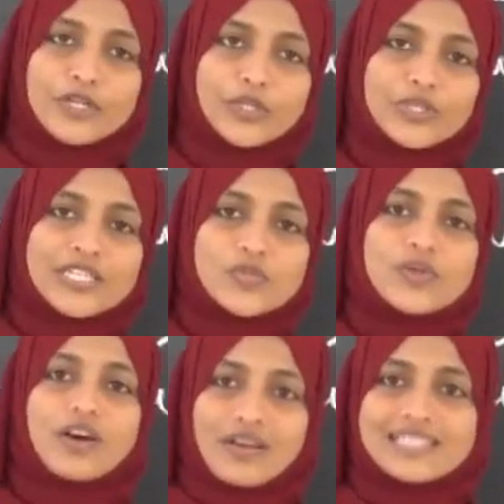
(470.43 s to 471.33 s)
to this
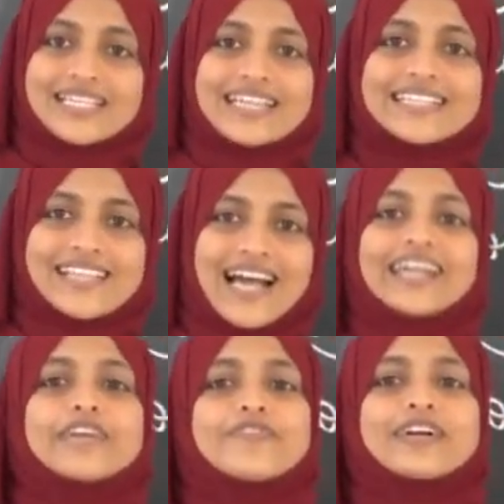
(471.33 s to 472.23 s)
one or else any
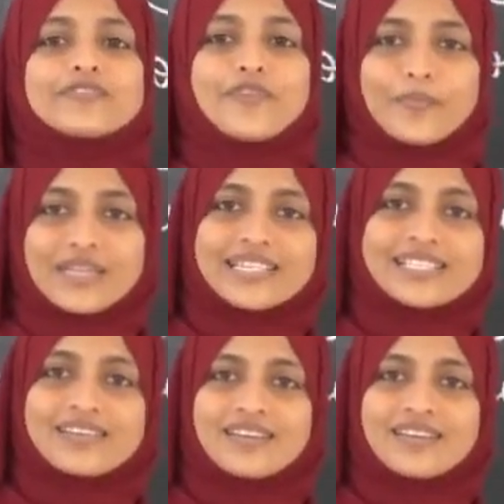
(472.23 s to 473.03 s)
side effect from this?